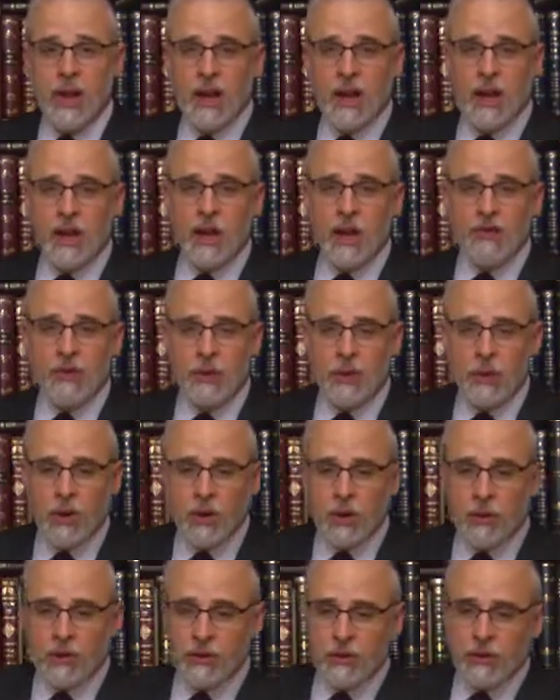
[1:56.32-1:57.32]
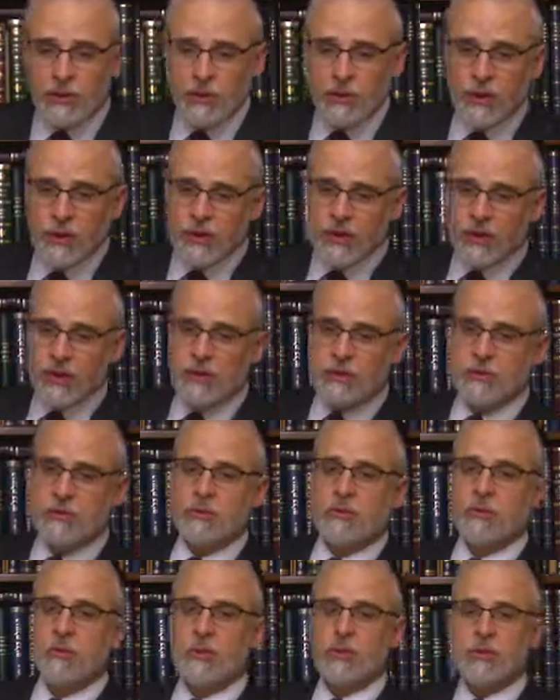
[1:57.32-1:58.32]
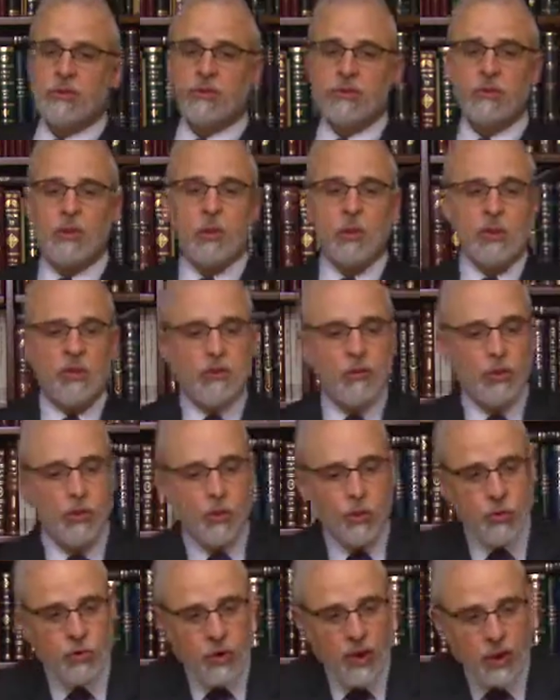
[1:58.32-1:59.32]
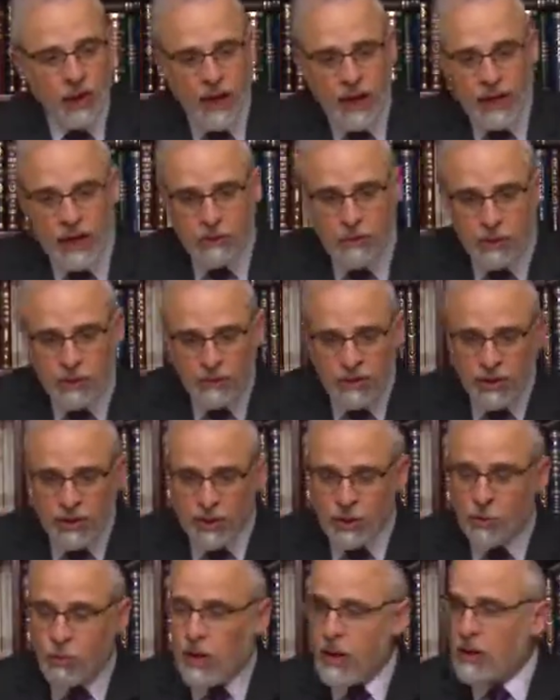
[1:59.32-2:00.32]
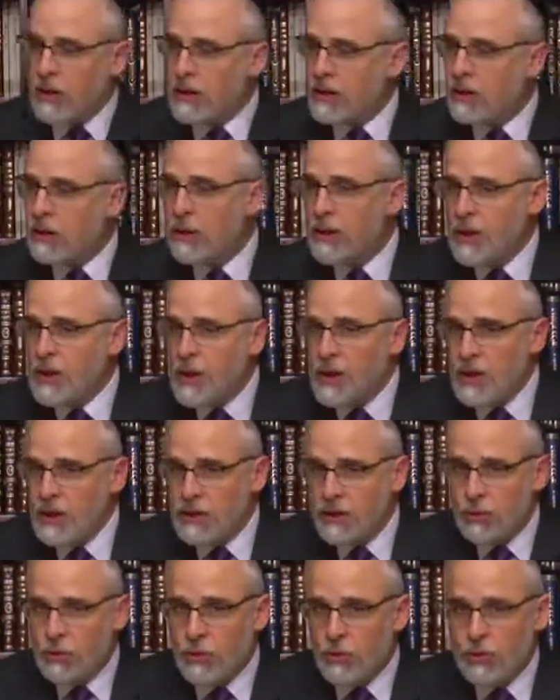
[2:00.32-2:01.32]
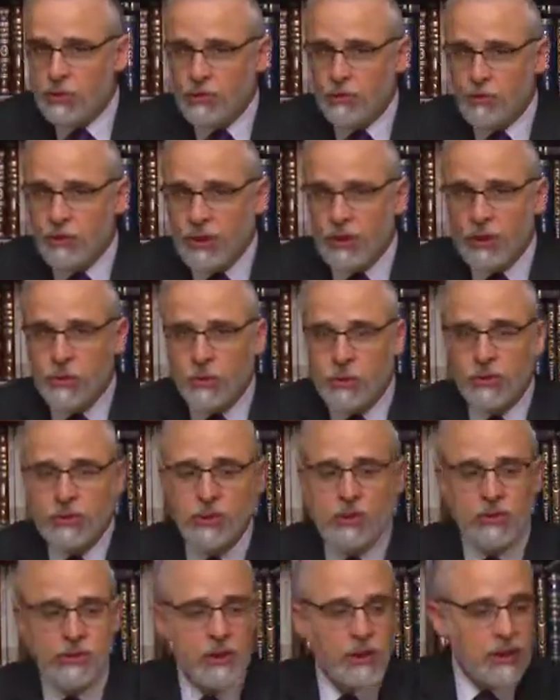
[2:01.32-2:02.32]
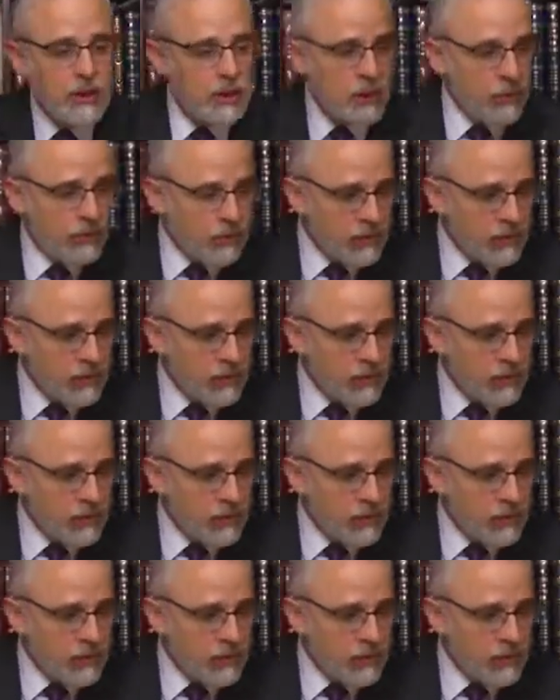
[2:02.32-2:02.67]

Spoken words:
And everyone knows that Vilna was known as the Yerushalayim of Lithuania. Vilna was a city of